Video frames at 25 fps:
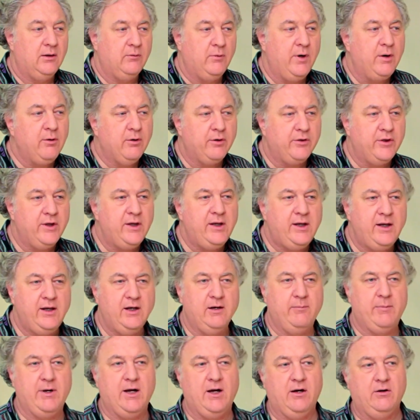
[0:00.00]
We were
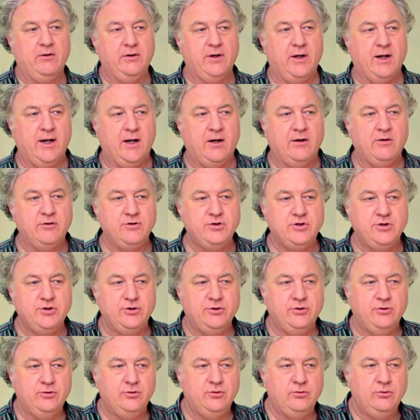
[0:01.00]
thinking about how
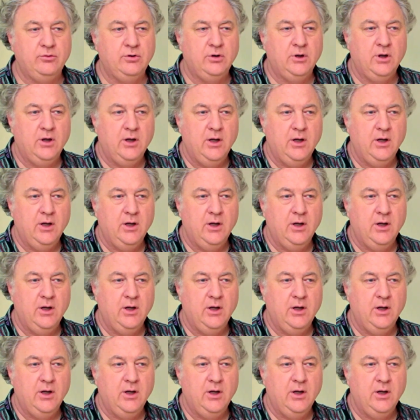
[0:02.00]
to